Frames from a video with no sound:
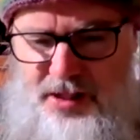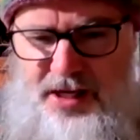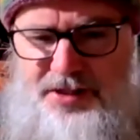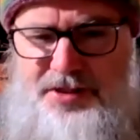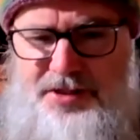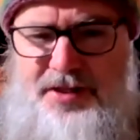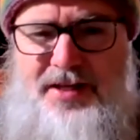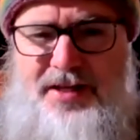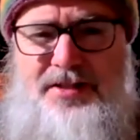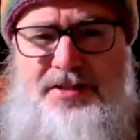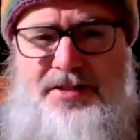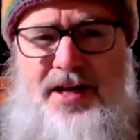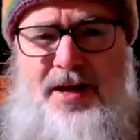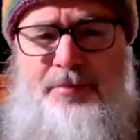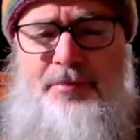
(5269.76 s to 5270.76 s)
classic
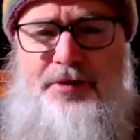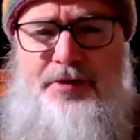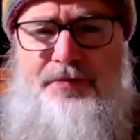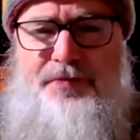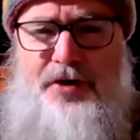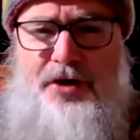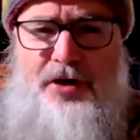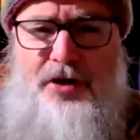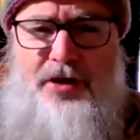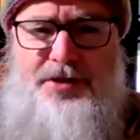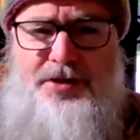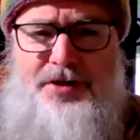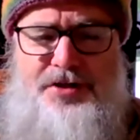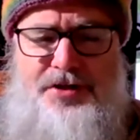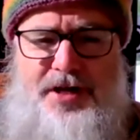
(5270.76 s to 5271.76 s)
example of the girl
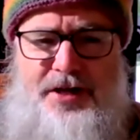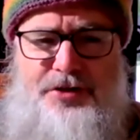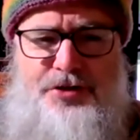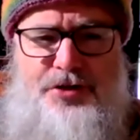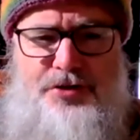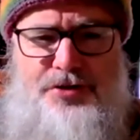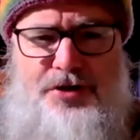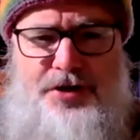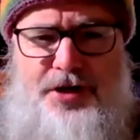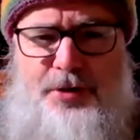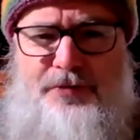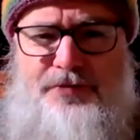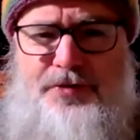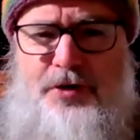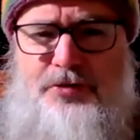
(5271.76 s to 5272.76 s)
in the sand dunes. I
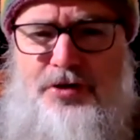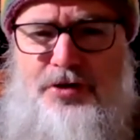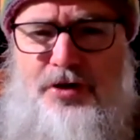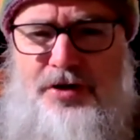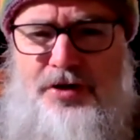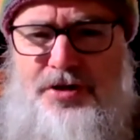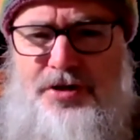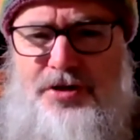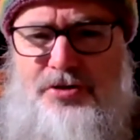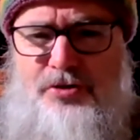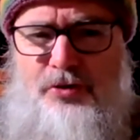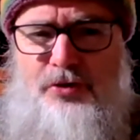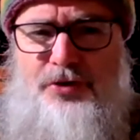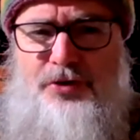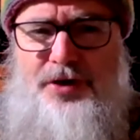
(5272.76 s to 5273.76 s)
know I've told you guys this
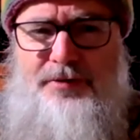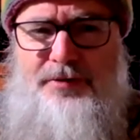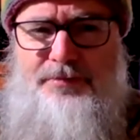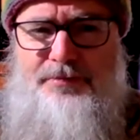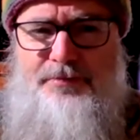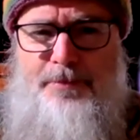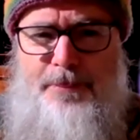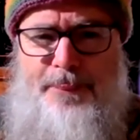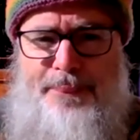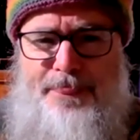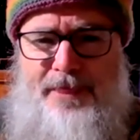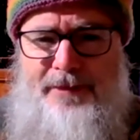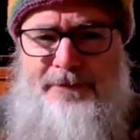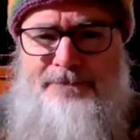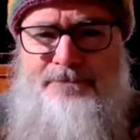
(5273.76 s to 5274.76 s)
story
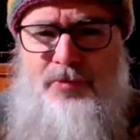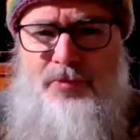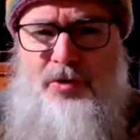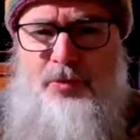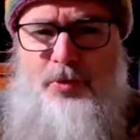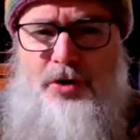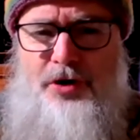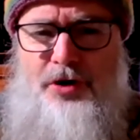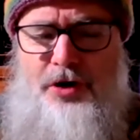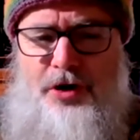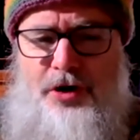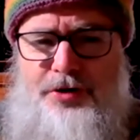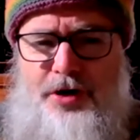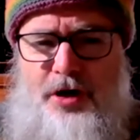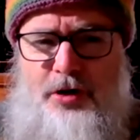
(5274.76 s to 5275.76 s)
where I
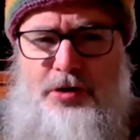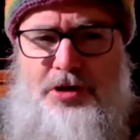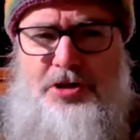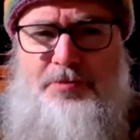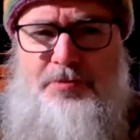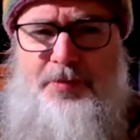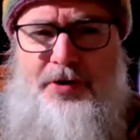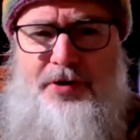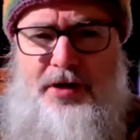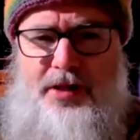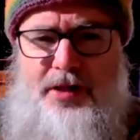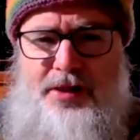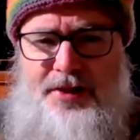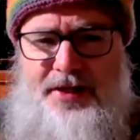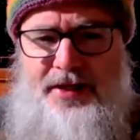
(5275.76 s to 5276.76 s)
heard the Holy
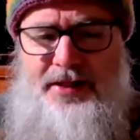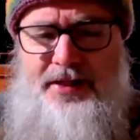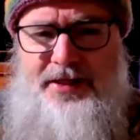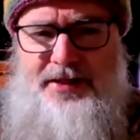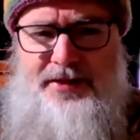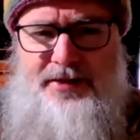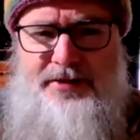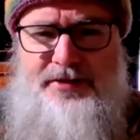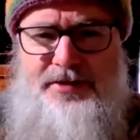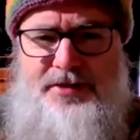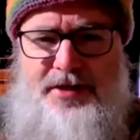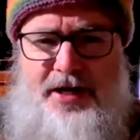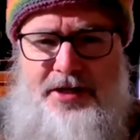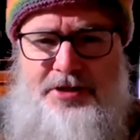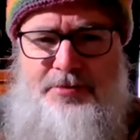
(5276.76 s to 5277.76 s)
Spirit clearly
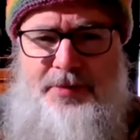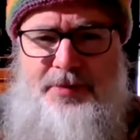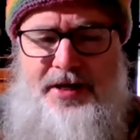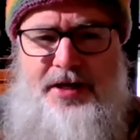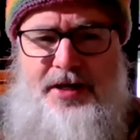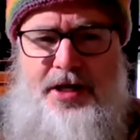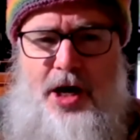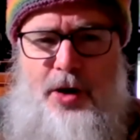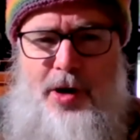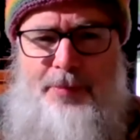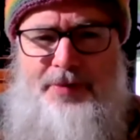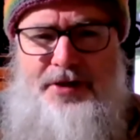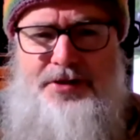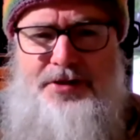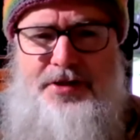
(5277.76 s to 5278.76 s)
say to me, go
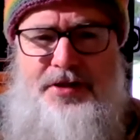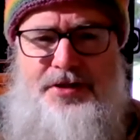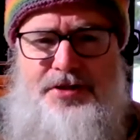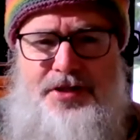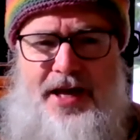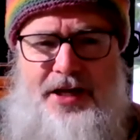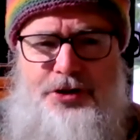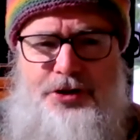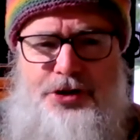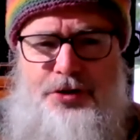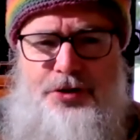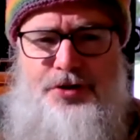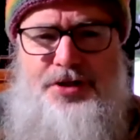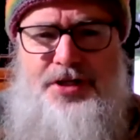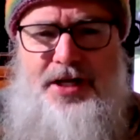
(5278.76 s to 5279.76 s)
up into the sand
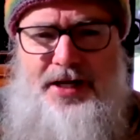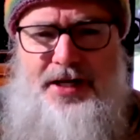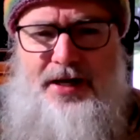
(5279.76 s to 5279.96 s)
dunes